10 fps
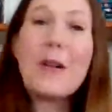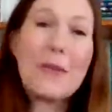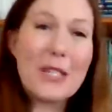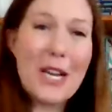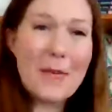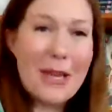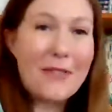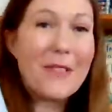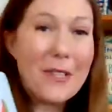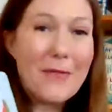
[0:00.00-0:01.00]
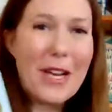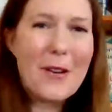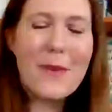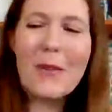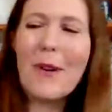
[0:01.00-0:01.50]
we were talking about the
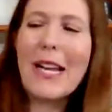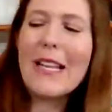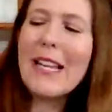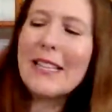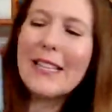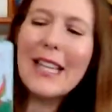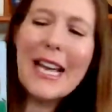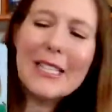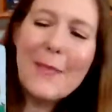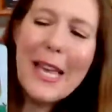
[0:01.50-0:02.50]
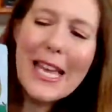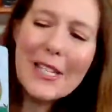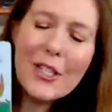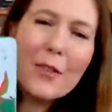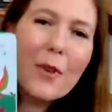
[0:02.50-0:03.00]
environment, right? In the last
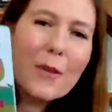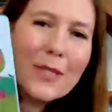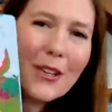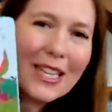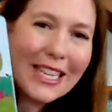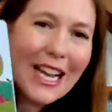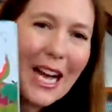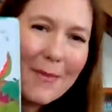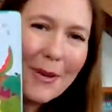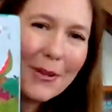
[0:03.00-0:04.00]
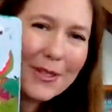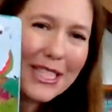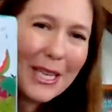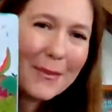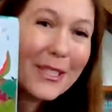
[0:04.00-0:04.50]
page, the worms are in a compost
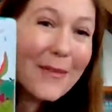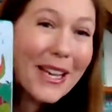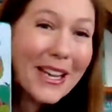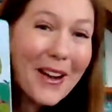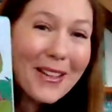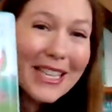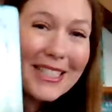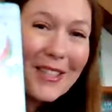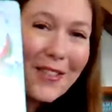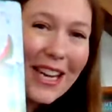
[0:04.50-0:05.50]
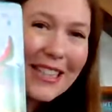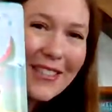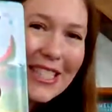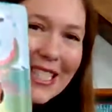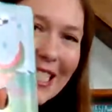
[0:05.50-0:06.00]
heap. So I'm like, oh, that's so great.
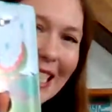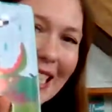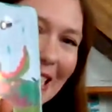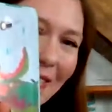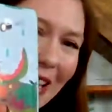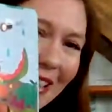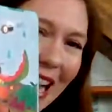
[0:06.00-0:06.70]
They're teaching kids about